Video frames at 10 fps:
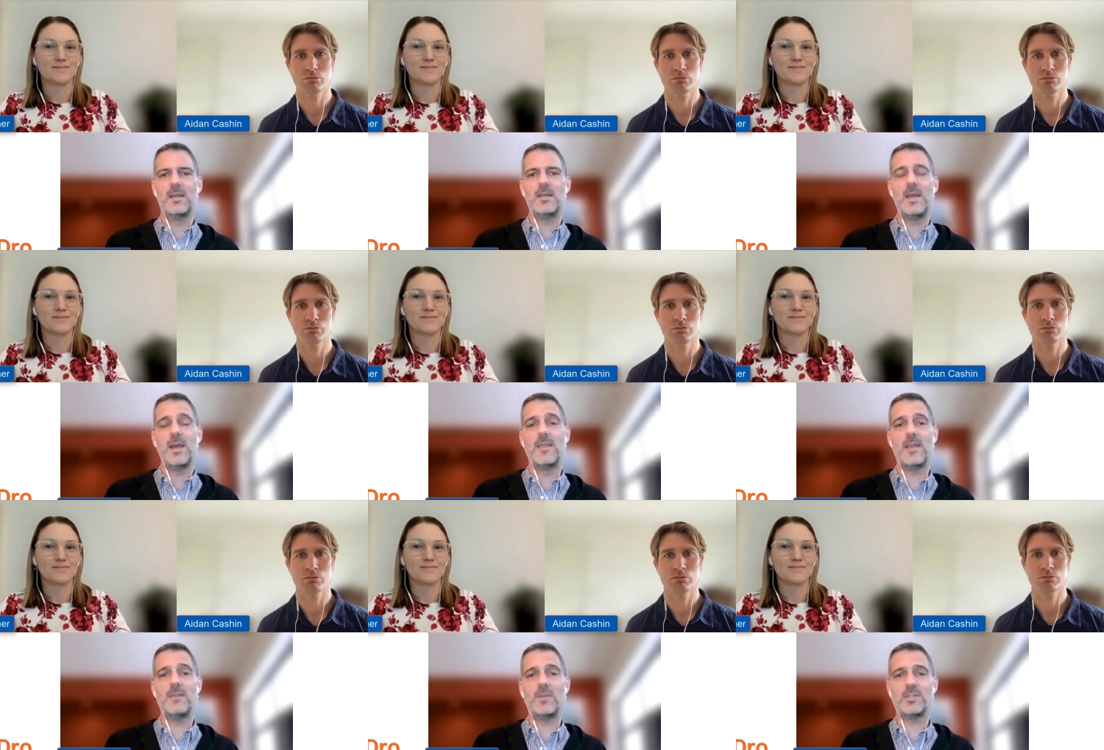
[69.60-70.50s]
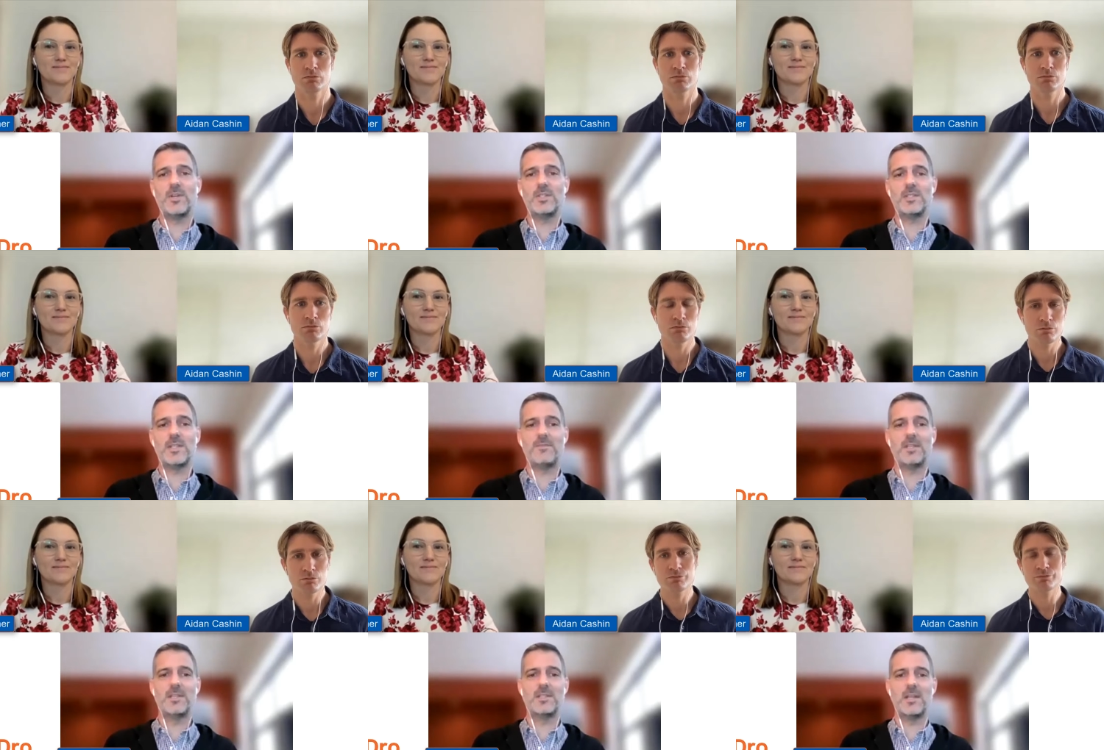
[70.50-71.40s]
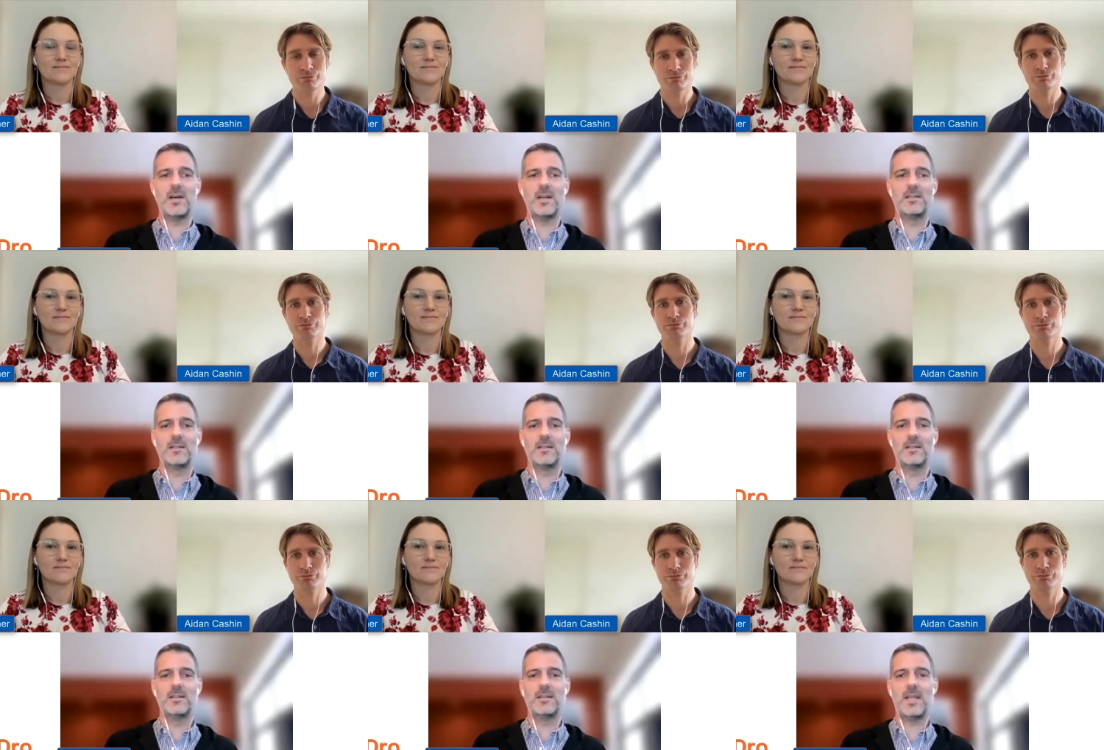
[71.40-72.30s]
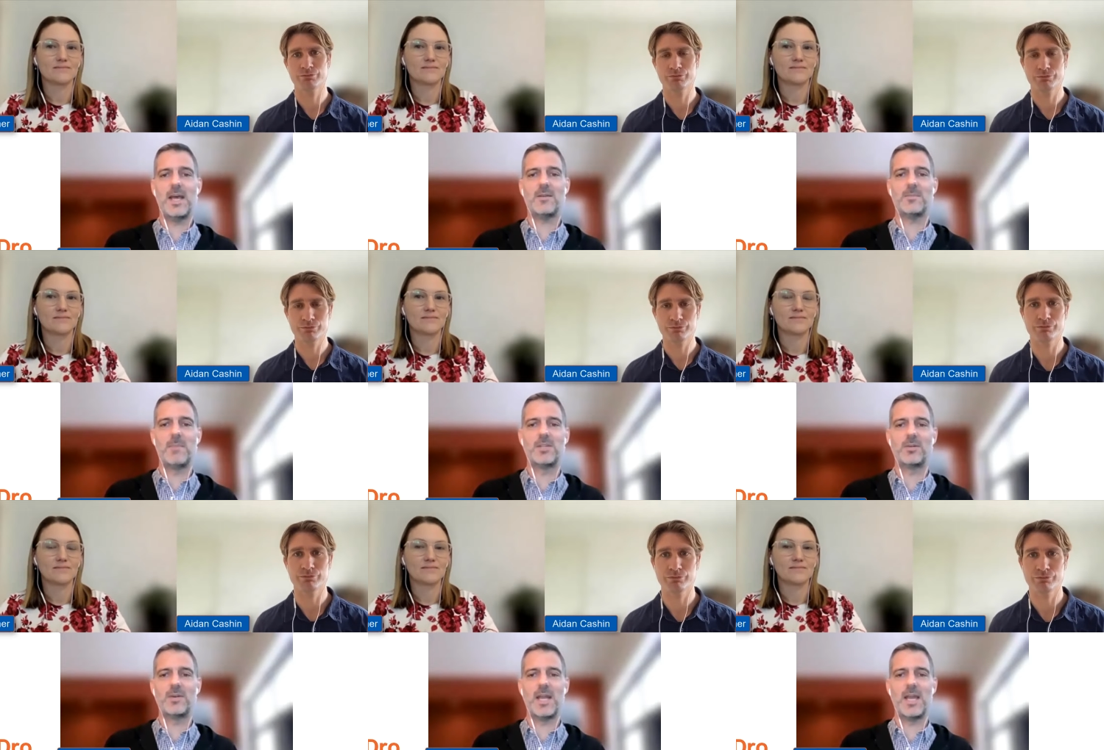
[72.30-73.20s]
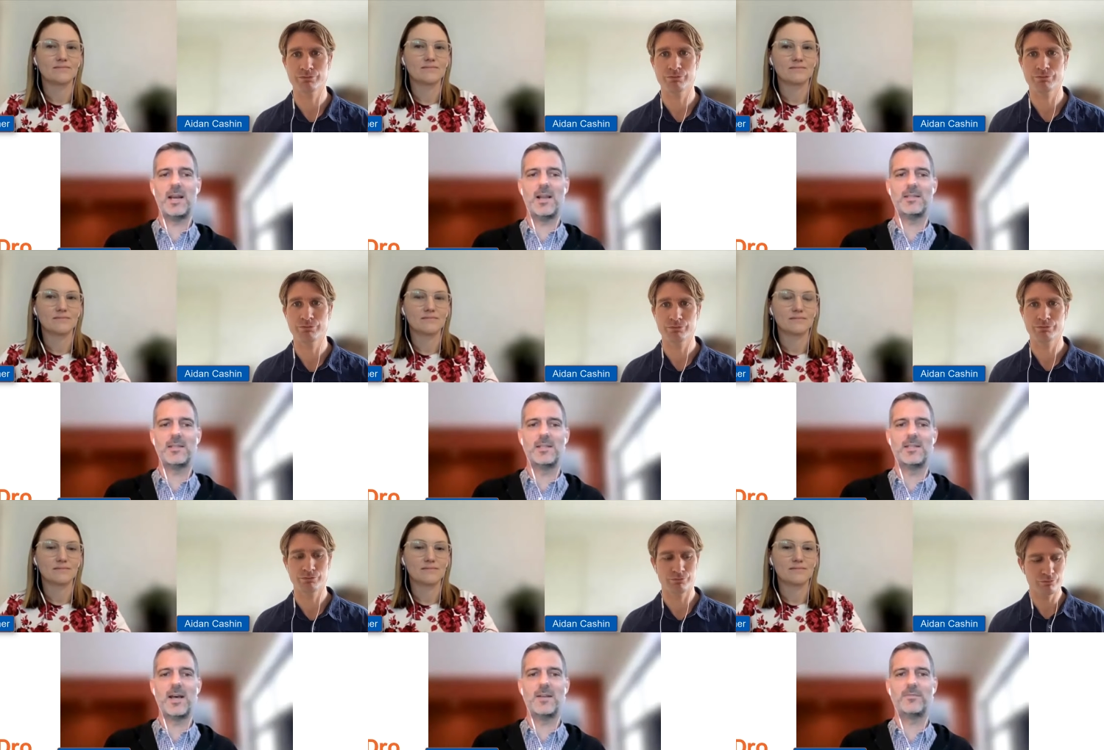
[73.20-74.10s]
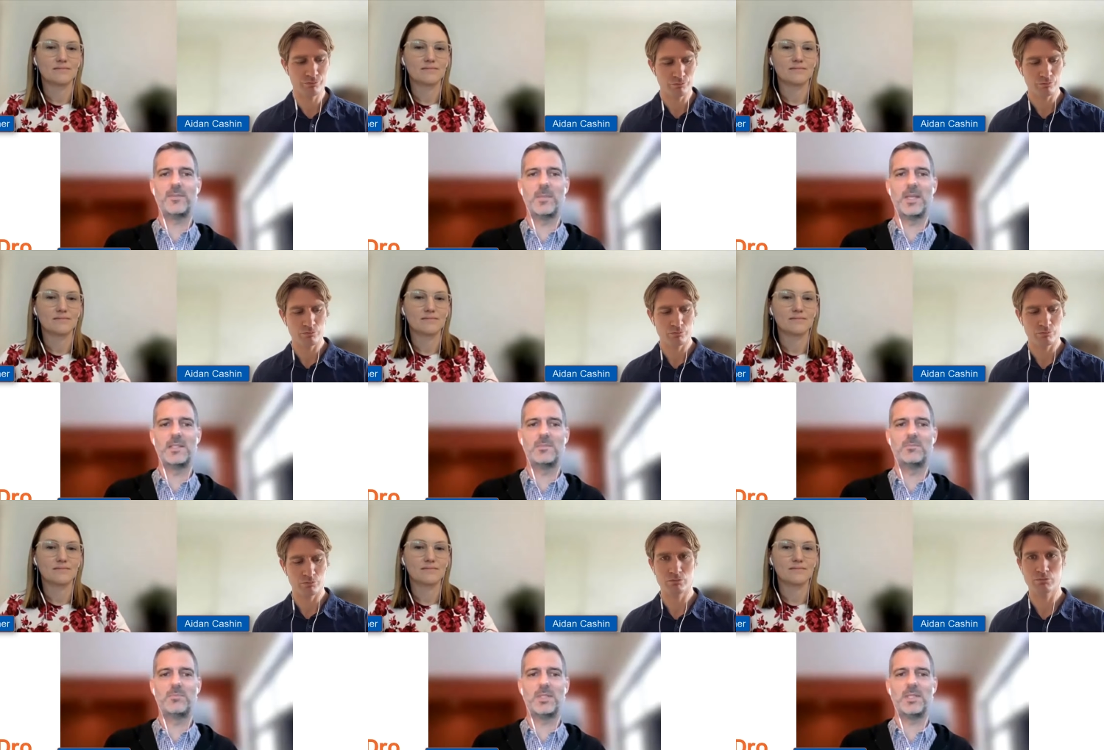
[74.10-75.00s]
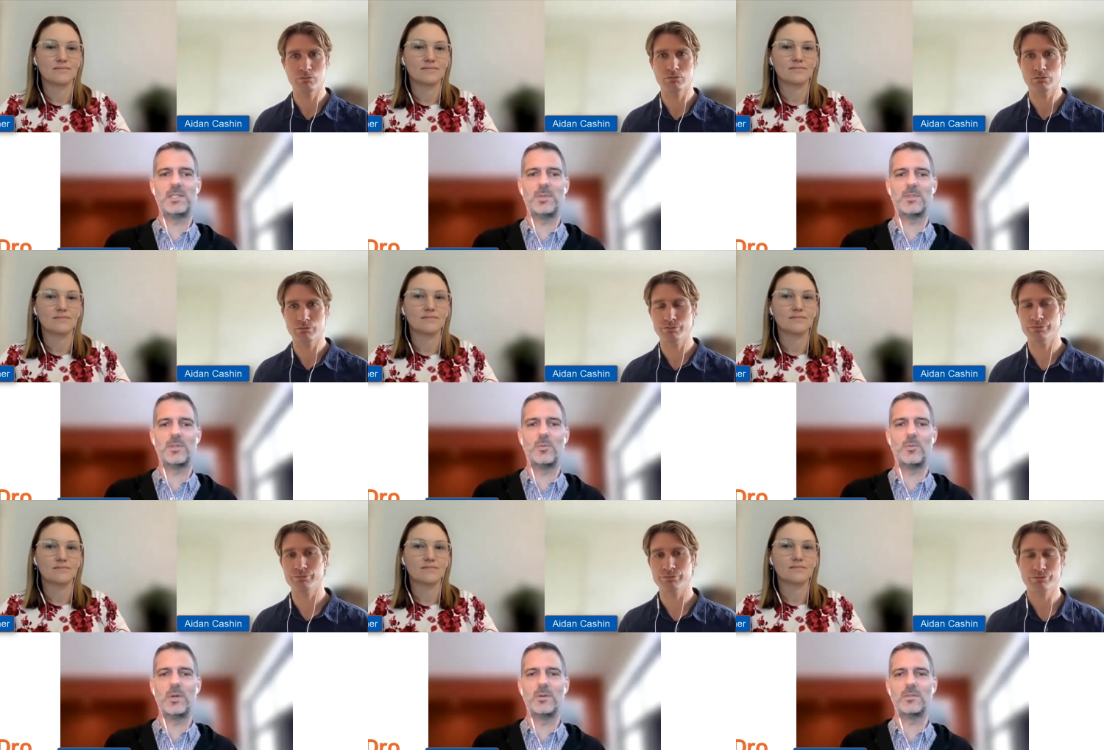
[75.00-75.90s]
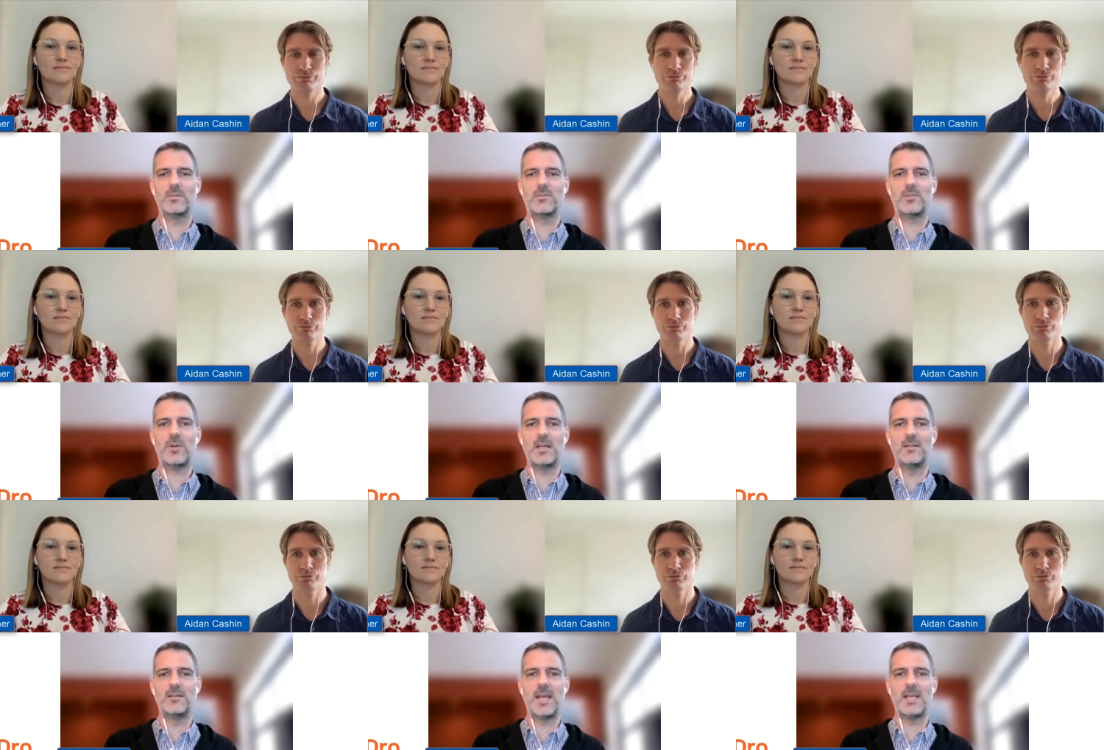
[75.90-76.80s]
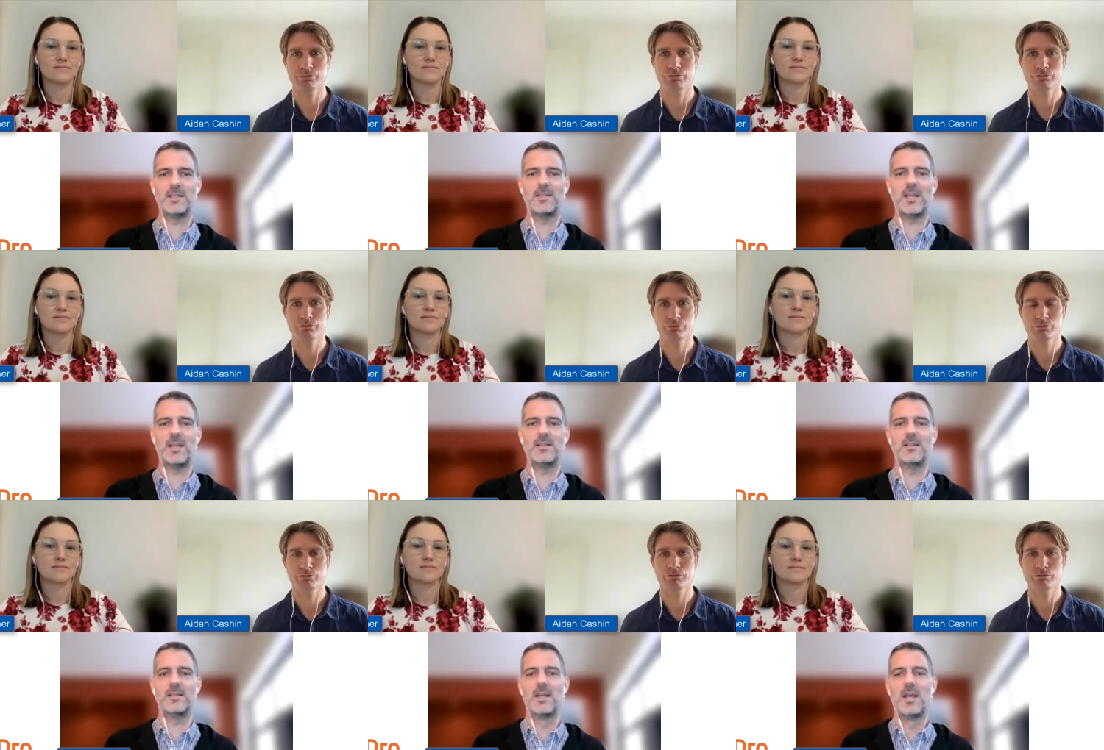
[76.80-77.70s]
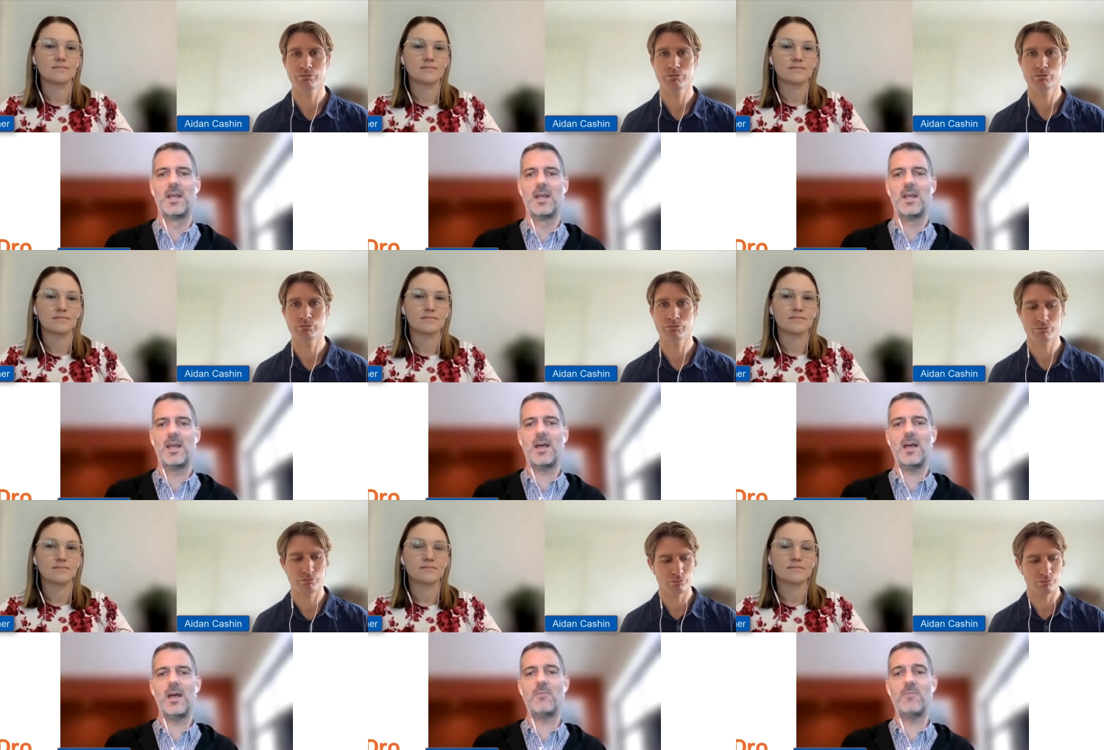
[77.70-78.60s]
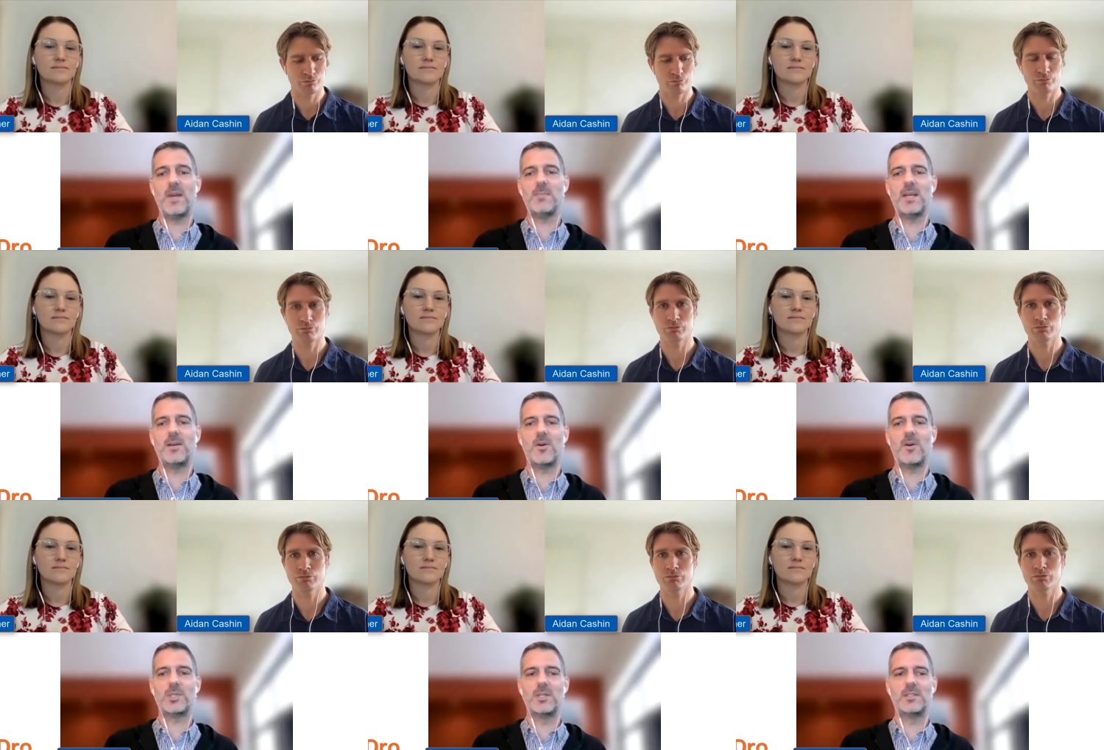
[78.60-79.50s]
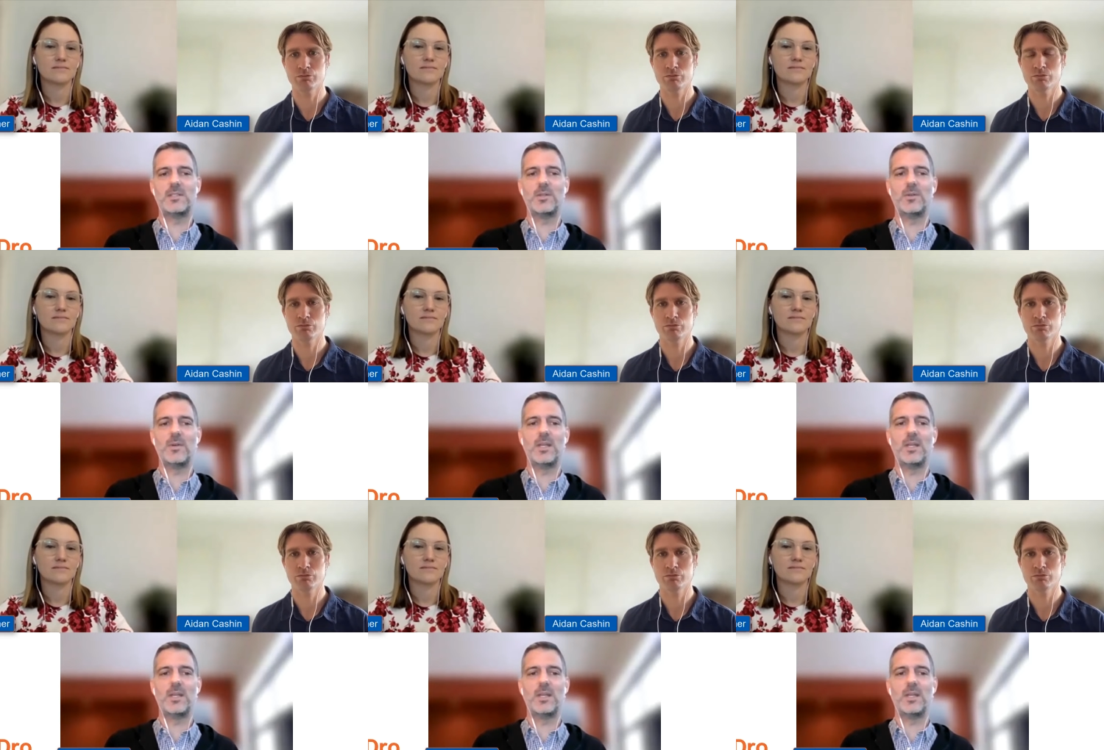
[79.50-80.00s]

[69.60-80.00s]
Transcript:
Speaker 1: Yeah, and then researchers have to decide how to measure and analyze the data from these participants who weren't treated as intended. A recommended option is to